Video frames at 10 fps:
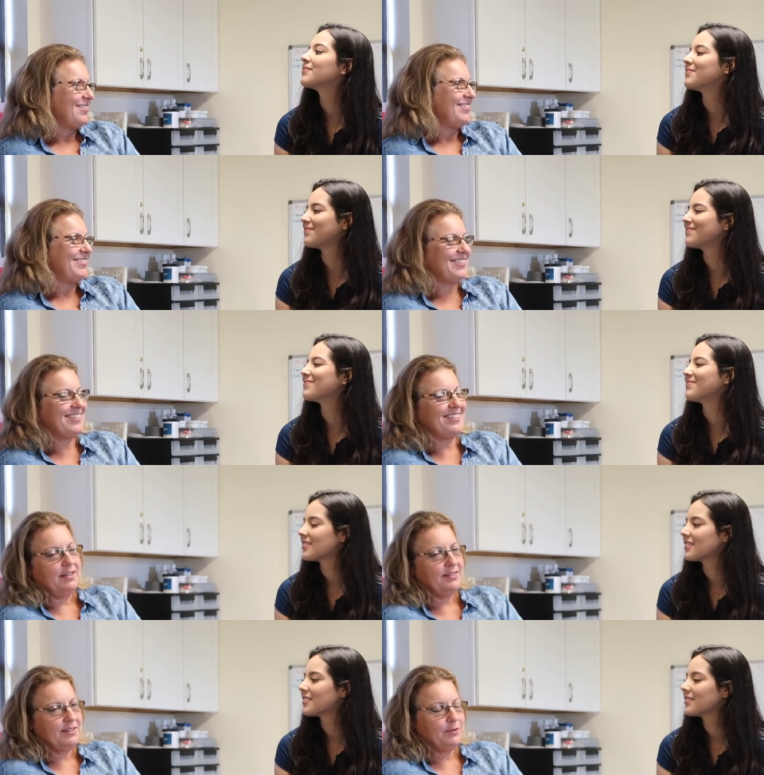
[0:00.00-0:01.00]
Speaker 1: You know, mm-hmm.
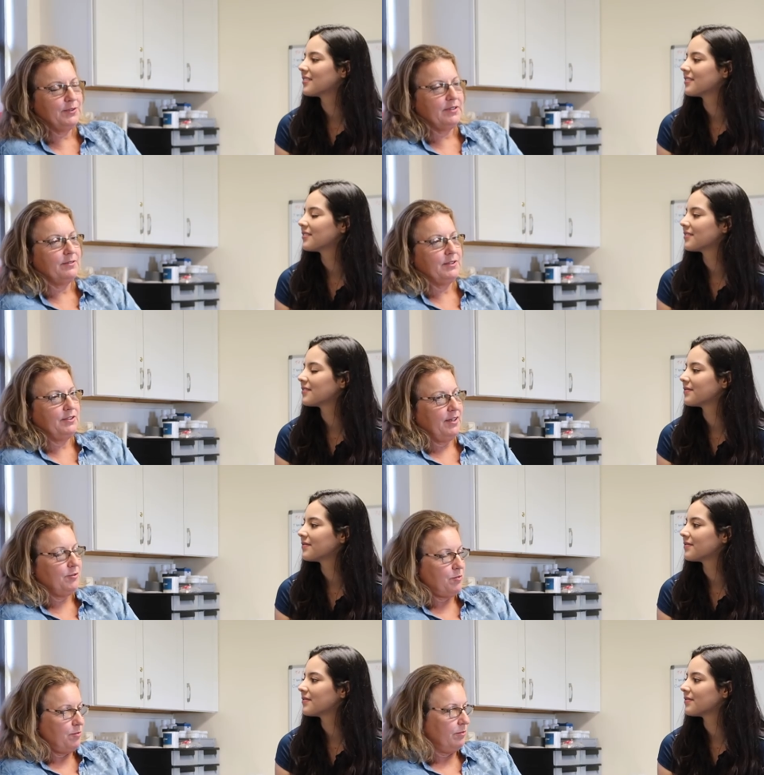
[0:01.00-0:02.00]
I think with when you
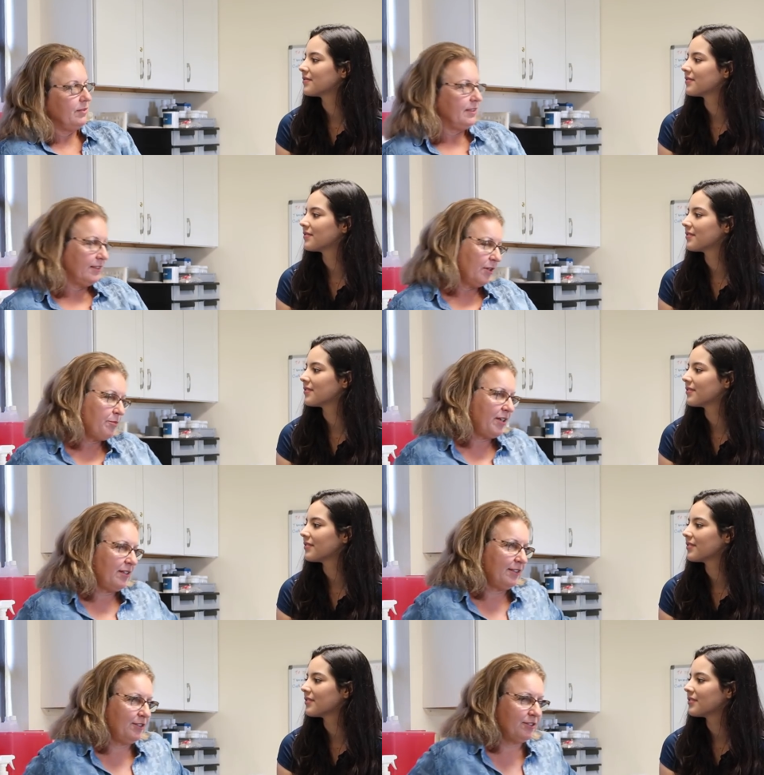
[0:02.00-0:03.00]
have a, a, young
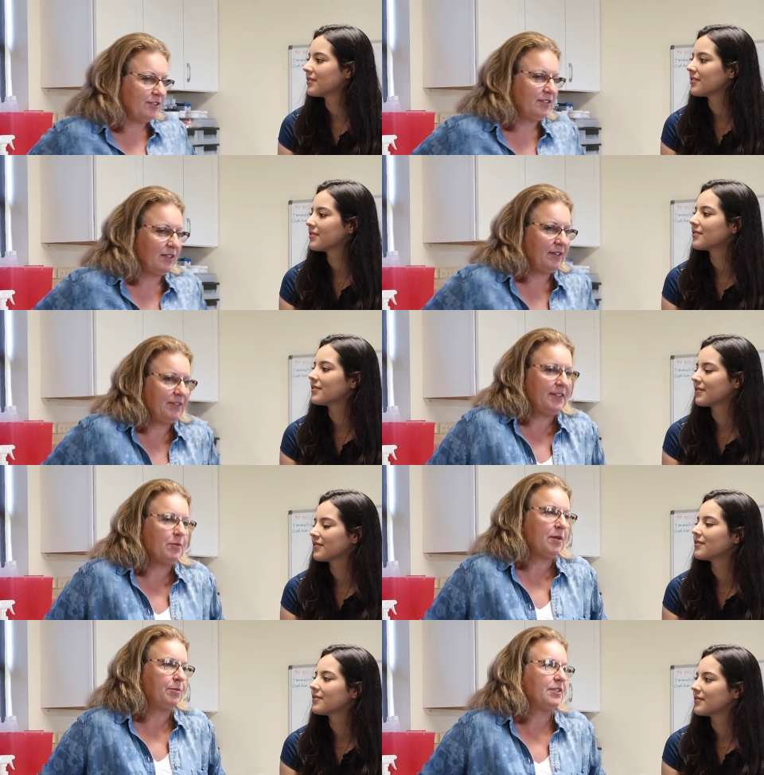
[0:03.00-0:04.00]
man like yours, and
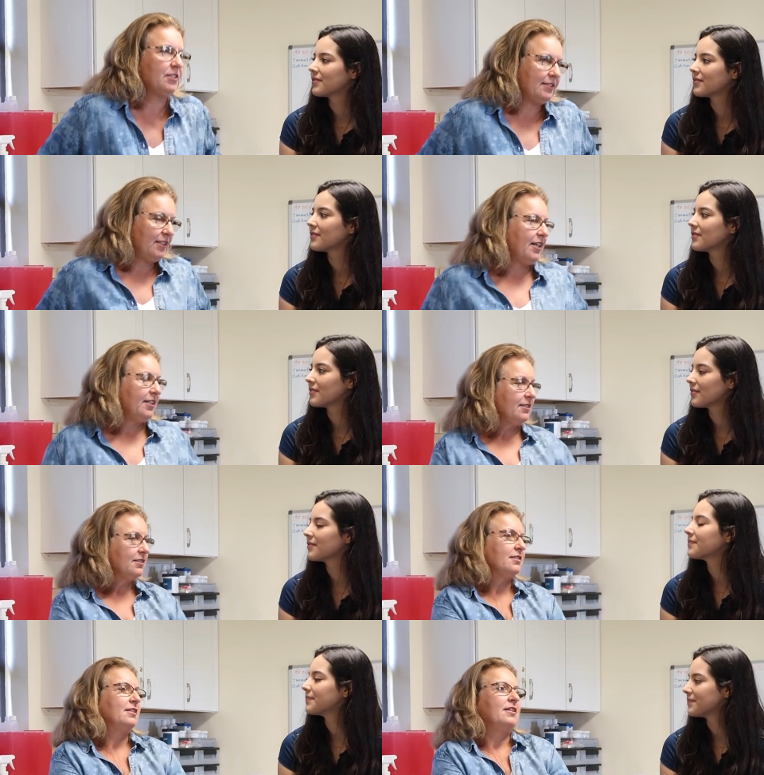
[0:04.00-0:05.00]
everything might be a little
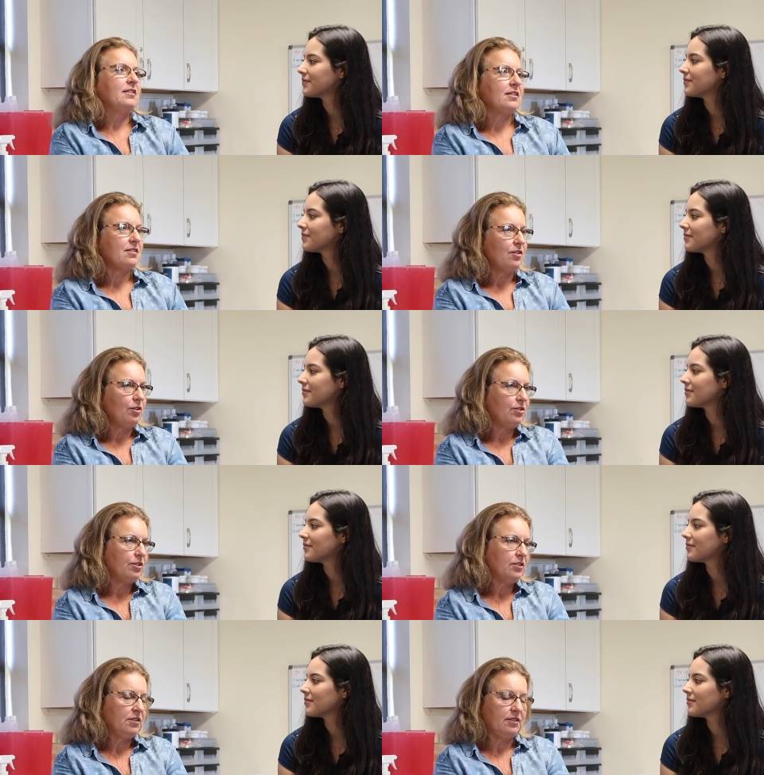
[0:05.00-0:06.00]
tight, it doesn't
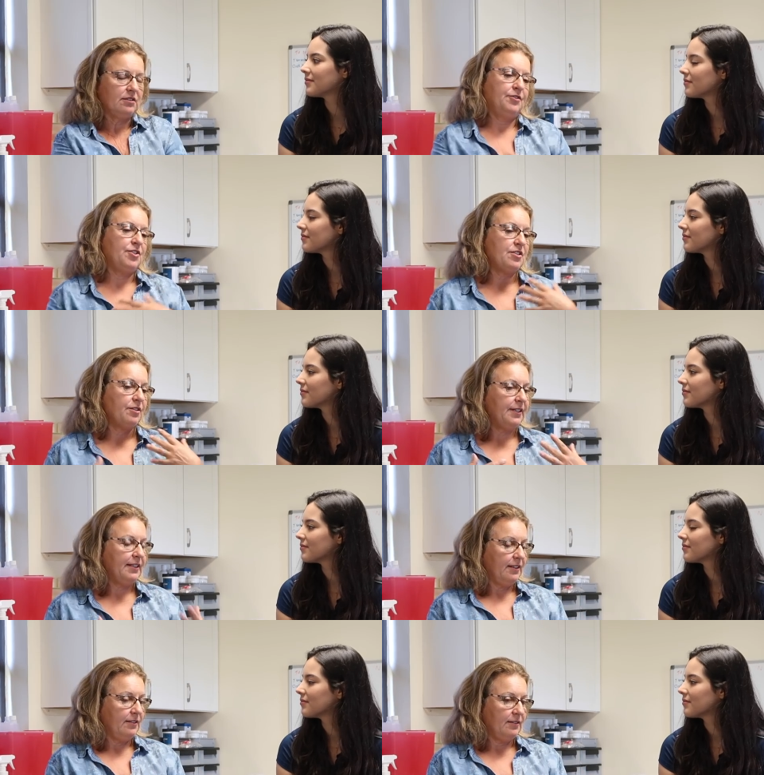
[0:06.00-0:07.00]
hurt. She's
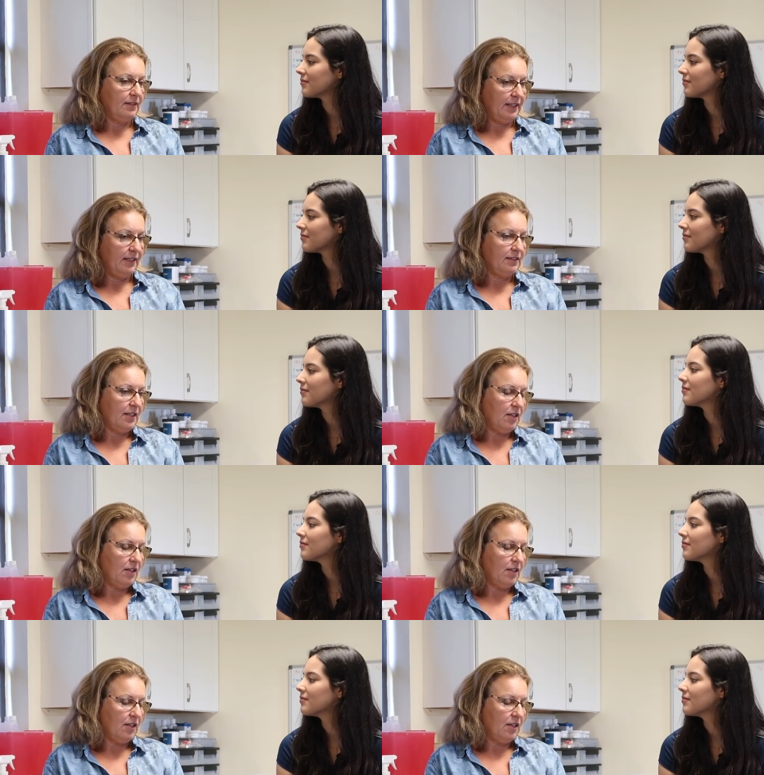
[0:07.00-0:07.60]
already laying